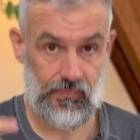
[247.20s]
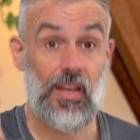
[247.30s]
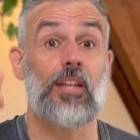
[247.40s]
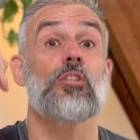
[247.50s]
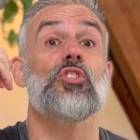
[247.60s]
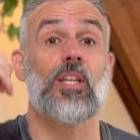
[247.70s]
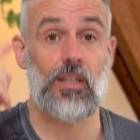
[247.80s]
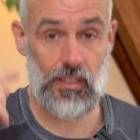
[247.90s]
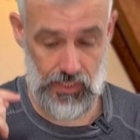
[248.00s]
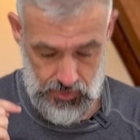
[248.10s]
And
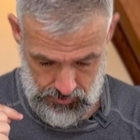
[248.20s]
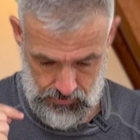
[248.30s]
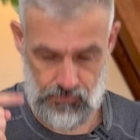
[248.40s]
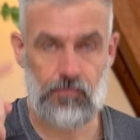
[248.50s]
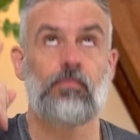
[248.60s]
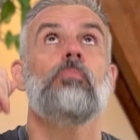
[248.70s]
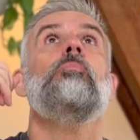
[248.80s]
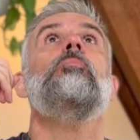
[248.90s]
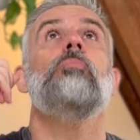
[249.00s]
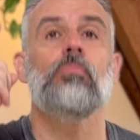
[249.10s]
gently
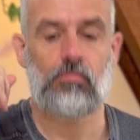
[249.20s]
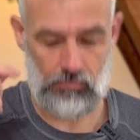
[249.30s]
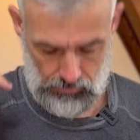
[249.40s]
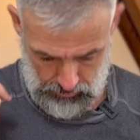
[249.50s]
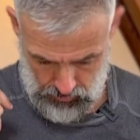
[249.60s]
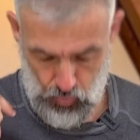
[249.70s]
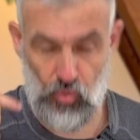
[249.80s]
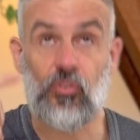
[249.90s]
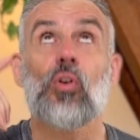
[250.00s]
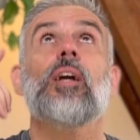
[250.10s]

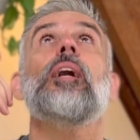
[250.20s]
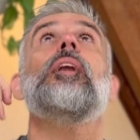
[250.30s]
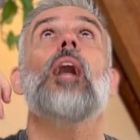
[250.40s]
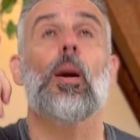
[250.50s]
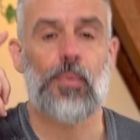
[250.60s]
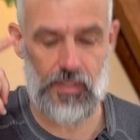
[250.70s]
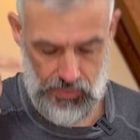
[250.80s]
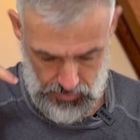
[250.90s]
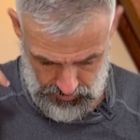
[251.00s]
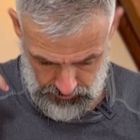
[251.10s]
move your head up and
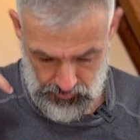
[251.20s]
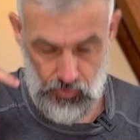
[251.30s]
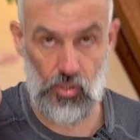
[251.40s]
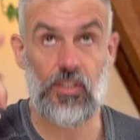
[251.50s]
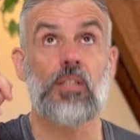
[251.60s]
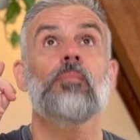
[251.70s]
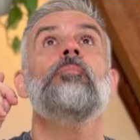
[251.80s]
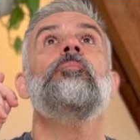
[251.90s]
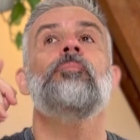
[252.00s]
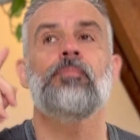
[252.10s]
down as if you're nodding
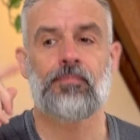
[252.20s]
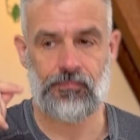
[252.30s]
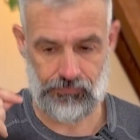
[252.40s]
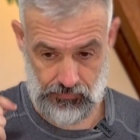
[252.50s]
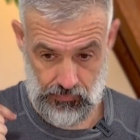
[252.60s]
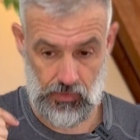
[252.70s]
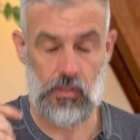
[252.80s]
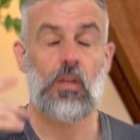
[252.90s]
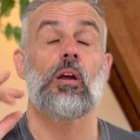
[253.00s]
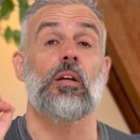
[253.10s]

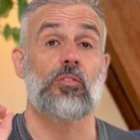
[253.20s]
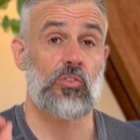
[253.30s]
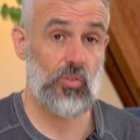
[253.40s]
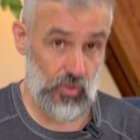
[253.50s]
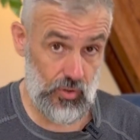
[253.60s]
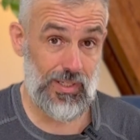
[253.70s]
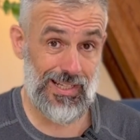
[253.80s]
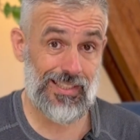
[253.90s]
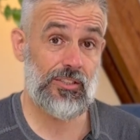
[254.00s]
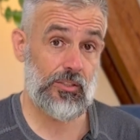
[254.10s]
until you
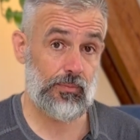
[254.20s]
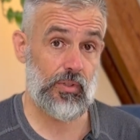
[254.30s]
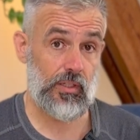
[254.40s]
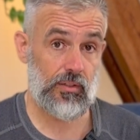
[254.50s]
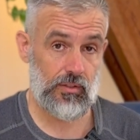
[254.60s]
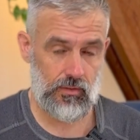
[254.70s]
need to breathe.